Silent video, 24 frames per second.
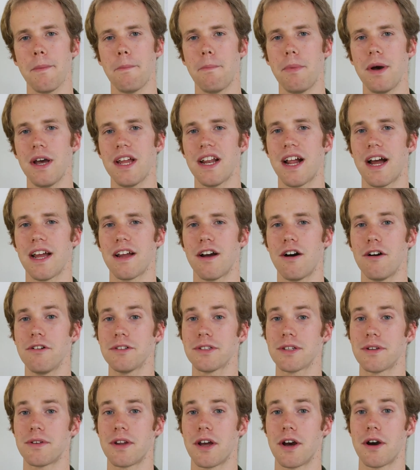but I
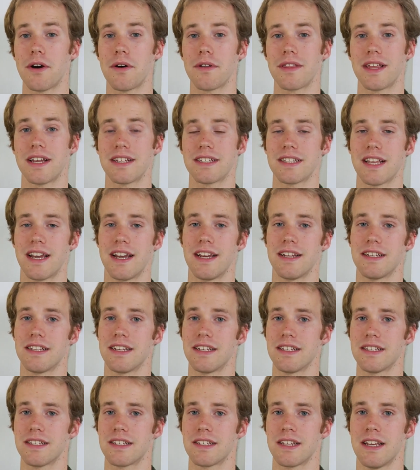also know that
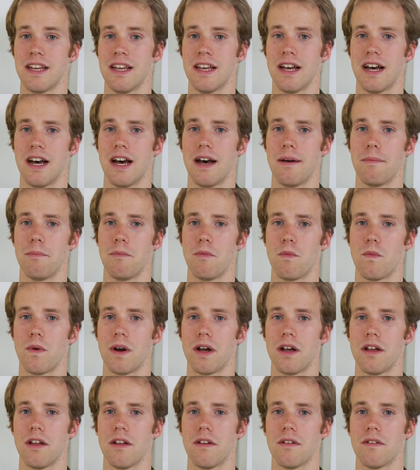scientists um,
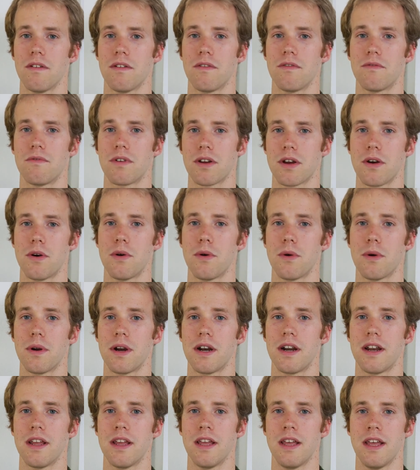will
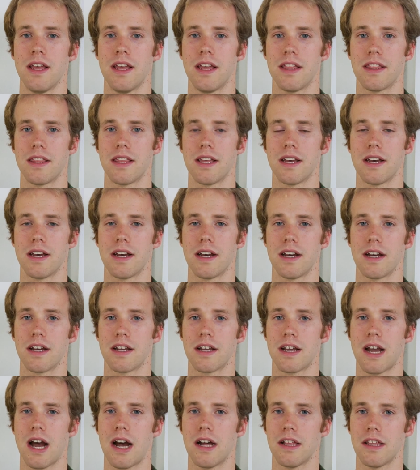record the
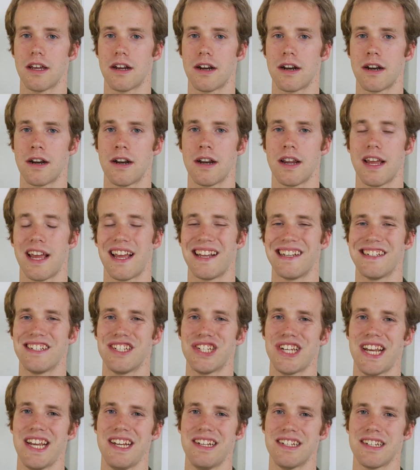color and
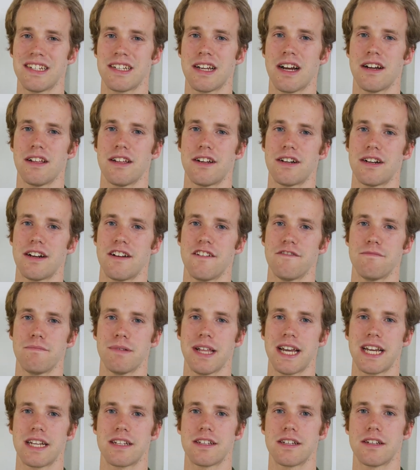change in color of
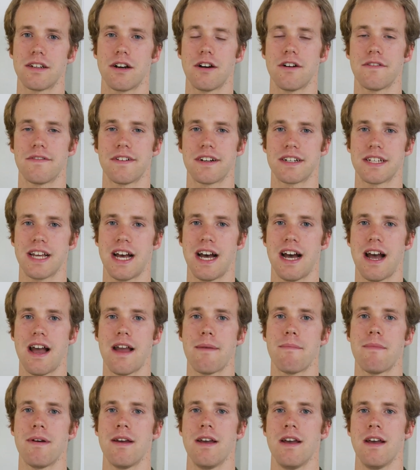plankton over
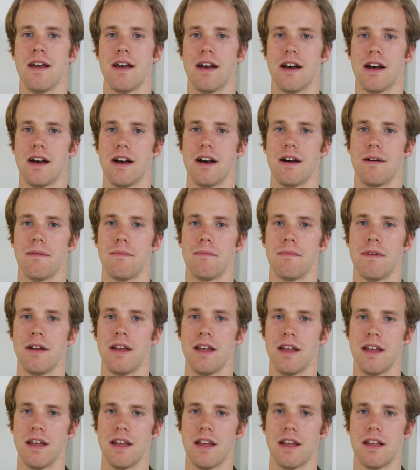time um,
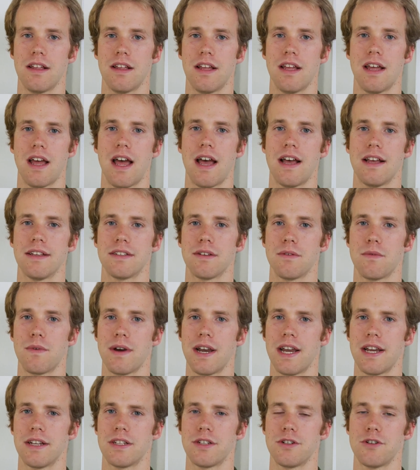as a
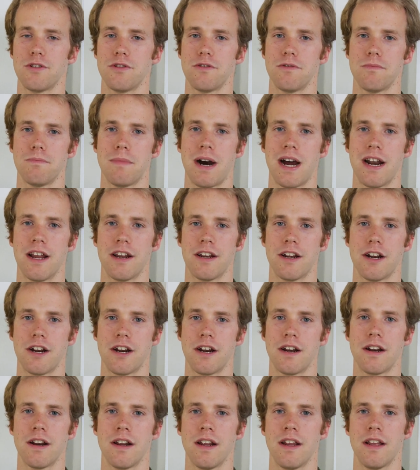way to
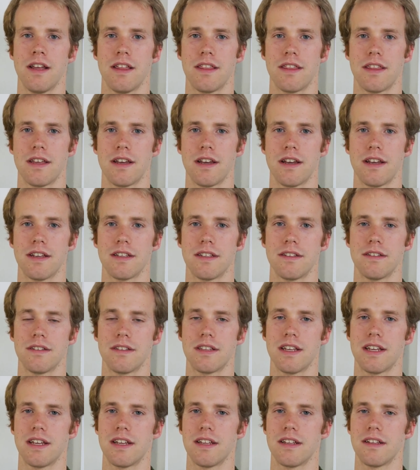monitor the,
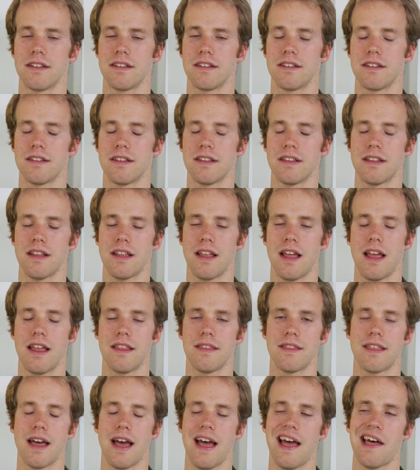the,
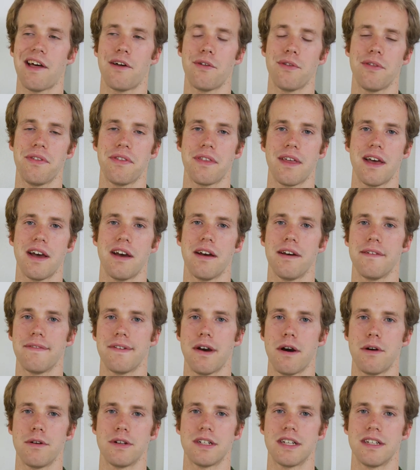the health of
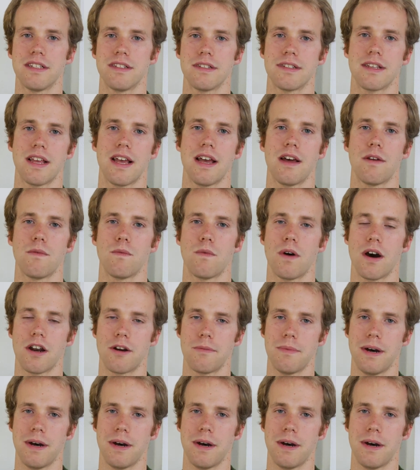oceans and water